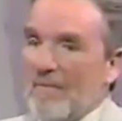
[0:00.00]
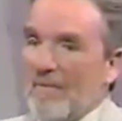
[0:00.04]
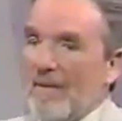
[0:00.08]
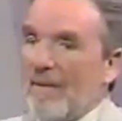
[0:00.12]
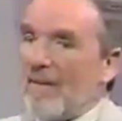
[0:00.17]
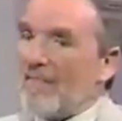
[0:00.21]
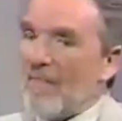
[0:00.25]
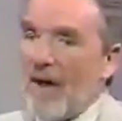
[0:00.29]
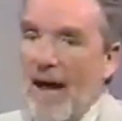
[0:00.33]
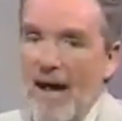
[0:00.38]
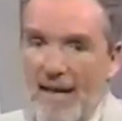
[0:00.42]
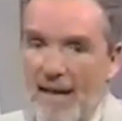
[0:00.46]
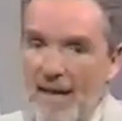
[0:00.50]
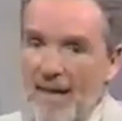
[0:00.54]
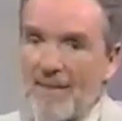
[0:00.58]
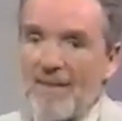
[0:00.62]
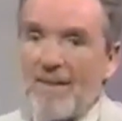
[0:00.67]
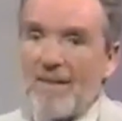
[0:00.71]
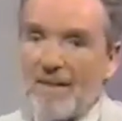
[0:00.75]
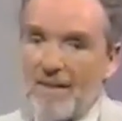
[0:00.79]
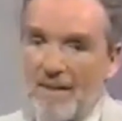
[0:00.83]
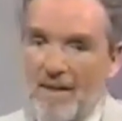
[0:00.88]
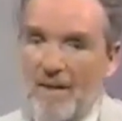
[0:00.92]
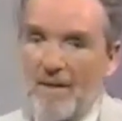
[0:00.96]
if I
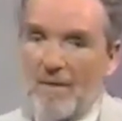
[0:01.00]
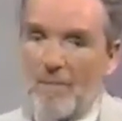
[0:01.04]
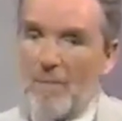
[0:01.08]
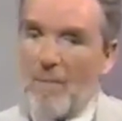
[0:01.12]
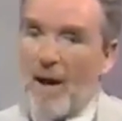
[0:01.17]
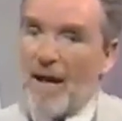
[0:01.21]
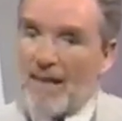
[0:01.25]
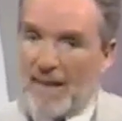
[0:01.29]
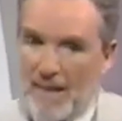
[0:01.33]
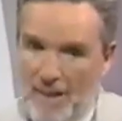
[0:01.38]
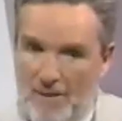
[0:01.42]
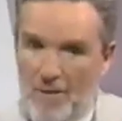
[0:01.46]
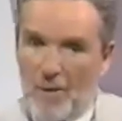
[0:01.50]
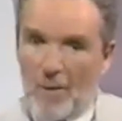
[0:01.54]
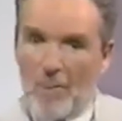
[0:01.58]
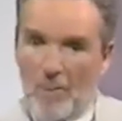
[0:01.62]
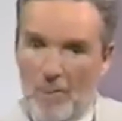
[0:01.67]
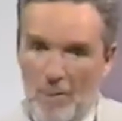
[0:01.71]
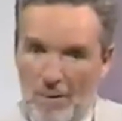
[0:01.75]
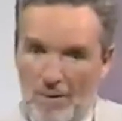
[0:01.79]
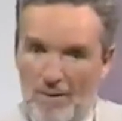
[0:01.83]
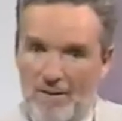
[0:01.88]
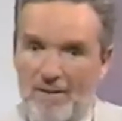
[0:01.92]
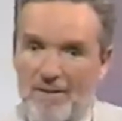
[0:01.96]
hadn't done my ego
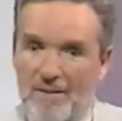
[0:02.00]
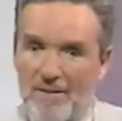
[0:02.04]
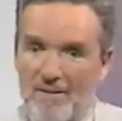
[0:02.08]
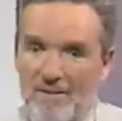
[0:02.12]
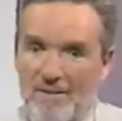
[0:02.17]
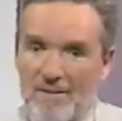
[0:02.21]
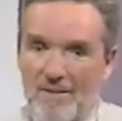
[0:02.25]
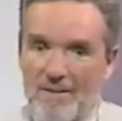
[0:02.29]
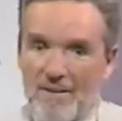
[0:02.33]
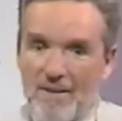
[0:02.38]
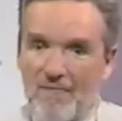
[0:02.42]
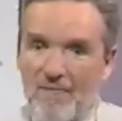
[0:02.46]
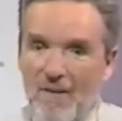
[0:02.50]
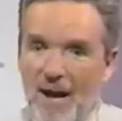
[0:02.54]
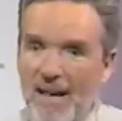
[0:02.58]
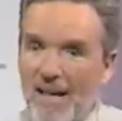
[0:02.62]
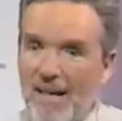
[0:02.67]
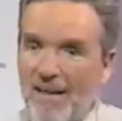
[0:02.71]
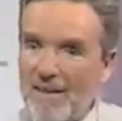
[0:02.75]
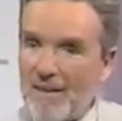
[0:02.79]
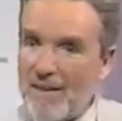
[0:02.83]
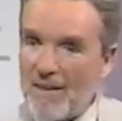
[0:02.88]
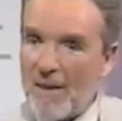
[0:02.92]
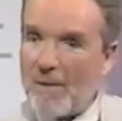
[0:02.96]
work. If I
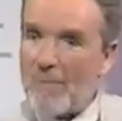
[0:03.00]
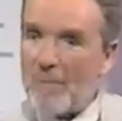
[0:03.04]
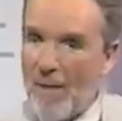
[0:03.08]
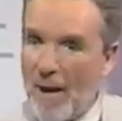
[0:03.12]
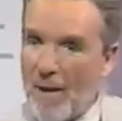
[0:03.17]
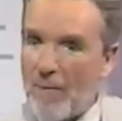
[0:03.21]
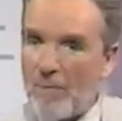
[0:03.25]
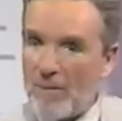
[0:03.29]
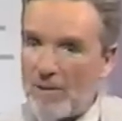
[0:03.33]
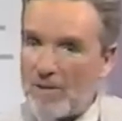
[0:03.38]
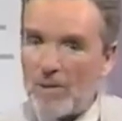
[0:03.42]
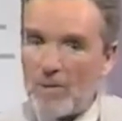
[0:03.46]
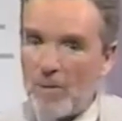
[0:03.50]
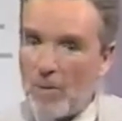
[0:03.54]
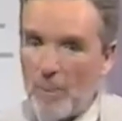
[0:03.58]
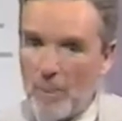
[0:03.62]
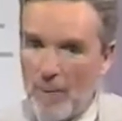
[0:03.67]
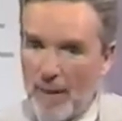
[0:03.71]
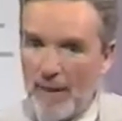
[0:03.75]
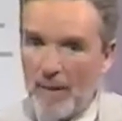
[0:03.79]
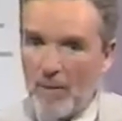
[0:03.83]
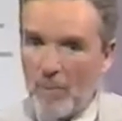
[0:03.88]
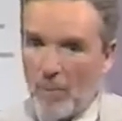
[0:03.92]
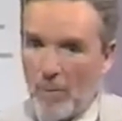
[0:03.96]
hadn't done my original
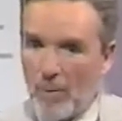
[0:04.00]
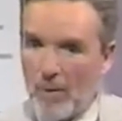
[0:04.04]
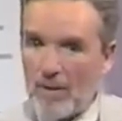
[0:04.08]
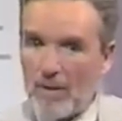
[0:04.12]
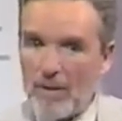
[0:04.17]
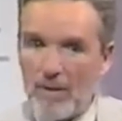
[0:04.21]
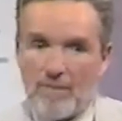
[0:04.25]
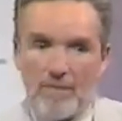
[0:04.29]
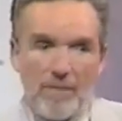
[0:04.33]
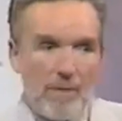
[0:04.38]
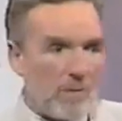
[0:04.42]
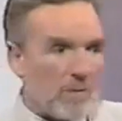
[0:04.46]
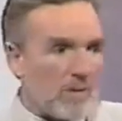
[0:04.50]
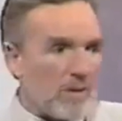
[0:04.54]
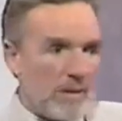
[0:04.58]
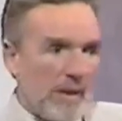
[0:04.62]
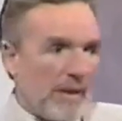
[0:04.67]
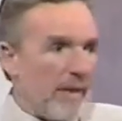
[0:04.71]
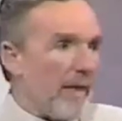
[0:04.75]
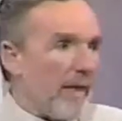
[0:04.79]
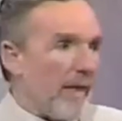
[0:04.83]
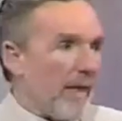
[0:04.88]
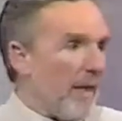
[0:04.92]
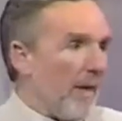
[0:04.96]
pain work. If you're
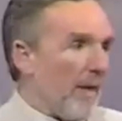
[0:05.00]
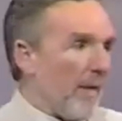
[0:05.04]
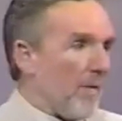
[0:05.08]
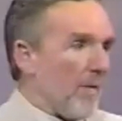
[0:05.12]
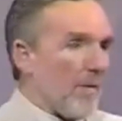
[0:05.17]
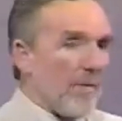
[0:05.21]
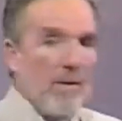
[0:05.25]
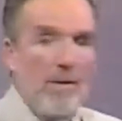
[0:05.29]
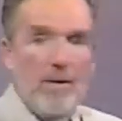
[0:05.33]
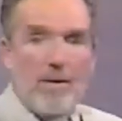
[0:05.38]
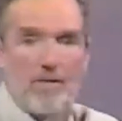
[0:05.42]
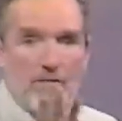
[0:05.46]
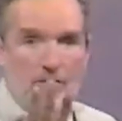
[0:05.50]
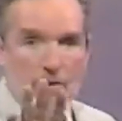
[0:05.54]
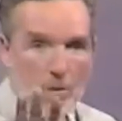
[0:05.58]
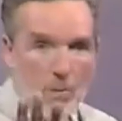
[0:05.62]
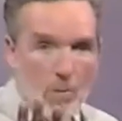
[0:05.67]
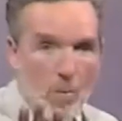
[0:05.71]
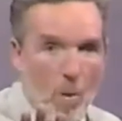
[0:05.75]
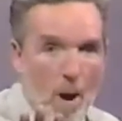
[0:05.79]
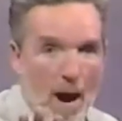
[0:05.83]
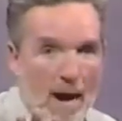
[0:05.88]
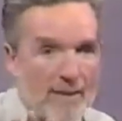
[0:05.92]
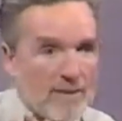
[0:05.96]
sitting here, if
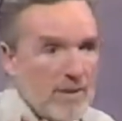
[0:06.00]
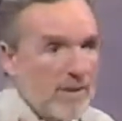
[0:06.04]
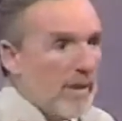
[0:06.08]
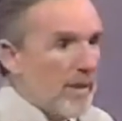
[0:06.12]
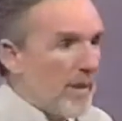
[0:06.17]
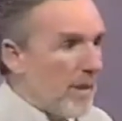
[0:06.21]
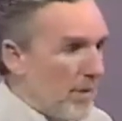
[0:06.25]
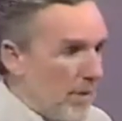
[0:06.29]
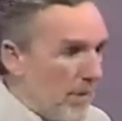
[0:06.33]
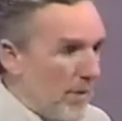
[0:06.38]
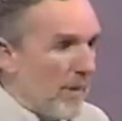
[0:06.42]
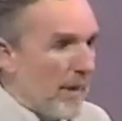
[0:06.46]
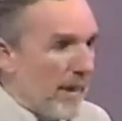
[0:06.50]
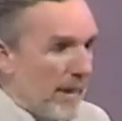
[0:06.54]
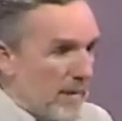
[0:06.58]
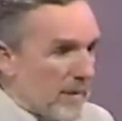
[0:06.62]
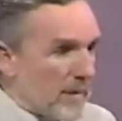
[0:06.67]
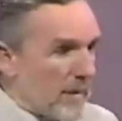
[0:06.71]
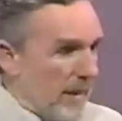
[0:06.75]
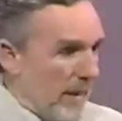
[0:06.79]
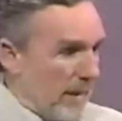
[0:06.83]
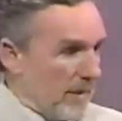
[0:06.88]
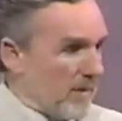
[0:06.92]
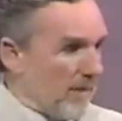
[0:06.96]
you're watching and you're an
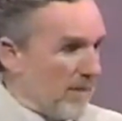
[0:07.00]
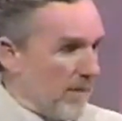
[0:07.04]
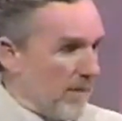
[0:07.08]
incest